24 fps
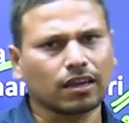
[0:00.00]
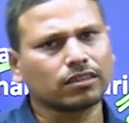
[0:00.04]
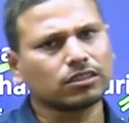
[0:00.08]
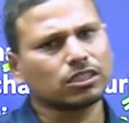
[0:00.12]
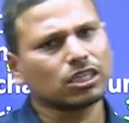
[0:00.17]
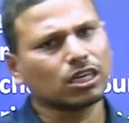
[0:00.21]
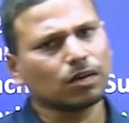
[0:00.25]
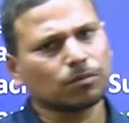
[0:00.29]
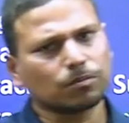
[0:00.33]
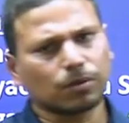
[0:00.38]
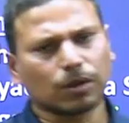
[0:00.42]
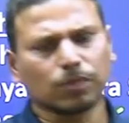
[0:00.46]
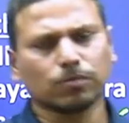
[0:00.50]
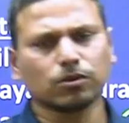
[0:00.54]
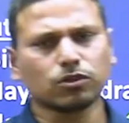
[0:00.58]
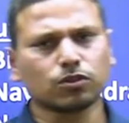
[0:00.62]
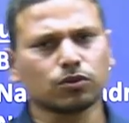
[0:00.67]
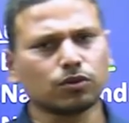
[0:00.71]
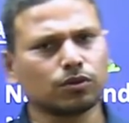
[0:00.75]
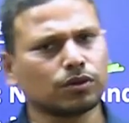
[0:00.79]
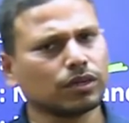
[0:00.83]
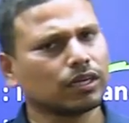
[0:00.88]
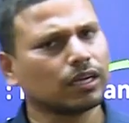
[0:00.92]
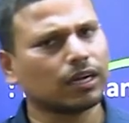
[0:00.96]
like Jinaprabha
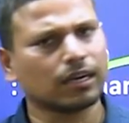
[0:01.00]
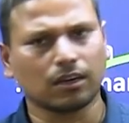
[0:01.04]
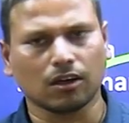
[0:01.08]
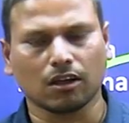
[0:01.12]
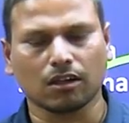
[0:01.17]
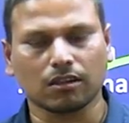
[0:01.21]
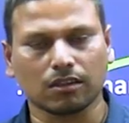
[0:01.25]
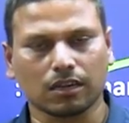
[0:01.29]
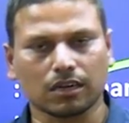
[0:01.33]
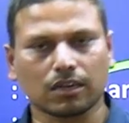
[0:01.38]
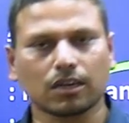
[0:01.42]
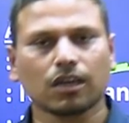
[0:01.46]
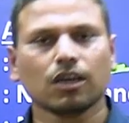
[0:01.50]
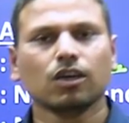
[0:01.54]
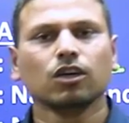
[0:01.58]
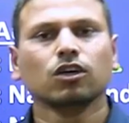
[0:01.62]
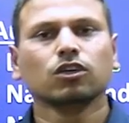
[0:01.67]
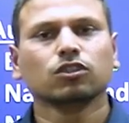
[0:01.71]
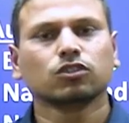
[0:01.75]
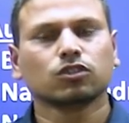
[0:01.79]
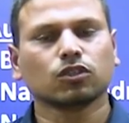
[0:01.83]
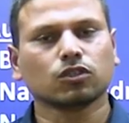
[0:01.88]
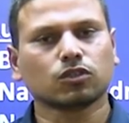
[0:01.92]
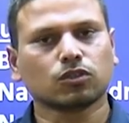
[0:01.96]
Suri and all that.
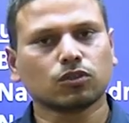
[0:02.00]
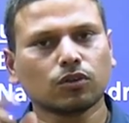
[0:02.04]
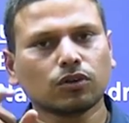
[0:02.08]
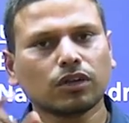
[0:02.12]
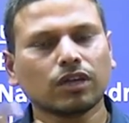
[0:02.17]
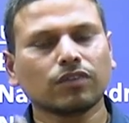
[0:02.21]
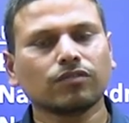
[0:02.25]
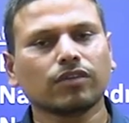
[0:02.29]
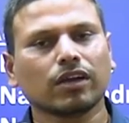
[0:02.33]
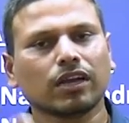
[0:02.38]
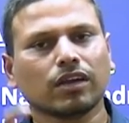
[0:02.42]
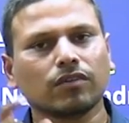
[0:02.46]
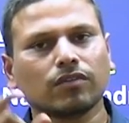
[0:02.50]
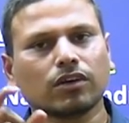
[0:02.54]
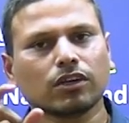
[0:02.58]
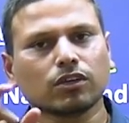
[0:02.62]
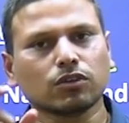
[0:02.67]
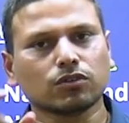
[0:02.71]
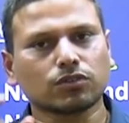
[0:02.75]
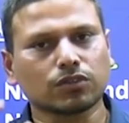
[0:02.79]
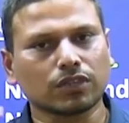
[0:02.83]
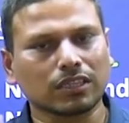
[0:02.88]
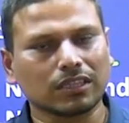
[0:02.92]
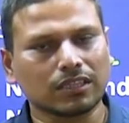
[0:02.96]
So, Suri, whenever
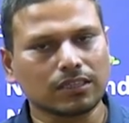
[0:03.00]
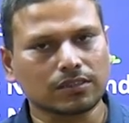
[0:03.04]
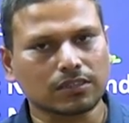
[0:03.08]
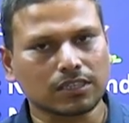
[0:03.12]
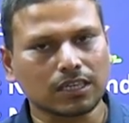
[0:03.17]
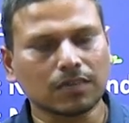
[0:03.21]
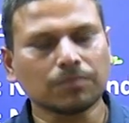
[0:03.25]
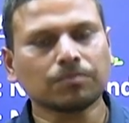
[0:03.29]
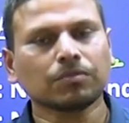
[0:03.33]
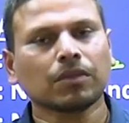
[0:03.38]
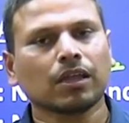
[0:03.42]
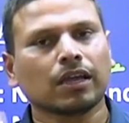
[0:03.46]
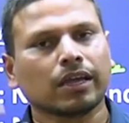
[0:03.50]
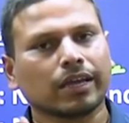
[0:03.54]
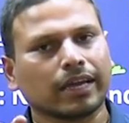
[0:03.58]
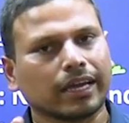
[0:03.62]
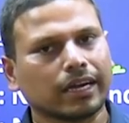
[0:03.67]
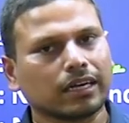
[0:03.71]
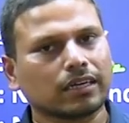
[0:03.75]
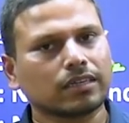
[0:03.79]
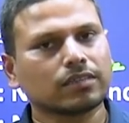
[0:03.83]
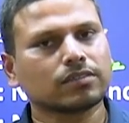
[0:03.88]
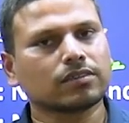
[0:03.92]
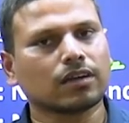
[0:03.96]
you see this term,
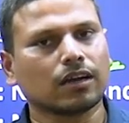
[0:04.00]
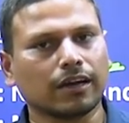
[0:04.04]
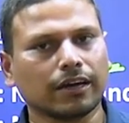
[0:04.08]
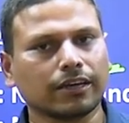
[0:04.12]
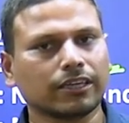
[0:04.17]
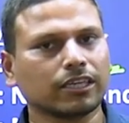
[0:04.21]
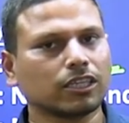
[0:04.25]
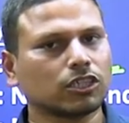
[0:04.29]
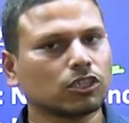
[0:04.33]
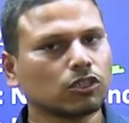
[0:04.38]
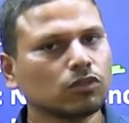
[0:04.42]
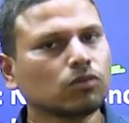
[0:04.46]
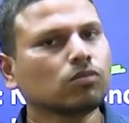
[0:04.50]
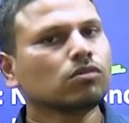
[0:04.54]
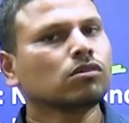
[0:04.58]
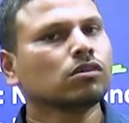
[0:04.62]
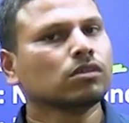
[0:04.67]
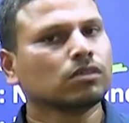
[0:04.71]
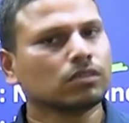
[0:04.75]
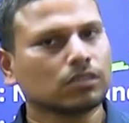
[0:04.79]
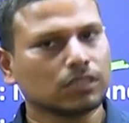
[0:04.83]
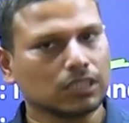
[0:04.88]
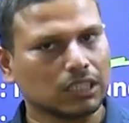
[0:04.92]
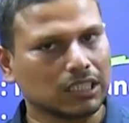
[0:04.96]
it is related to
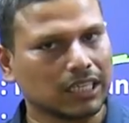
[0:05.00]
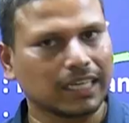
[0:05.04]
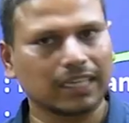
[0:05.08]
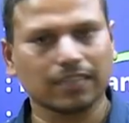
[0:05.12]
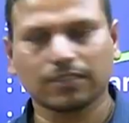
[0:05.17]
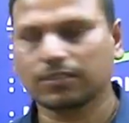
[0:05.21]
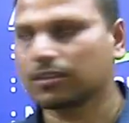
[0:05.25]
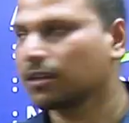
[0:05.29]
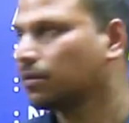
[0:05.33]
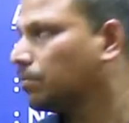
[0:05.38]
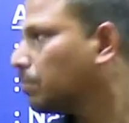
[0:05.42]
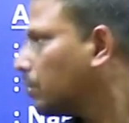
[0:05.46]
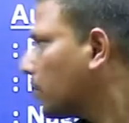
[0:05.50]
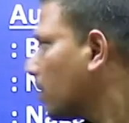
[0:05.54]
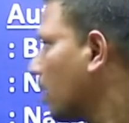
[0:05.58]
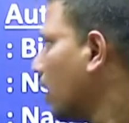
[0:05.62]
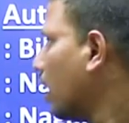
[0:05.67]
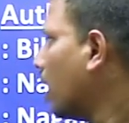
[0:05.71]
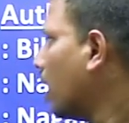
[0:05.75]
Jainism,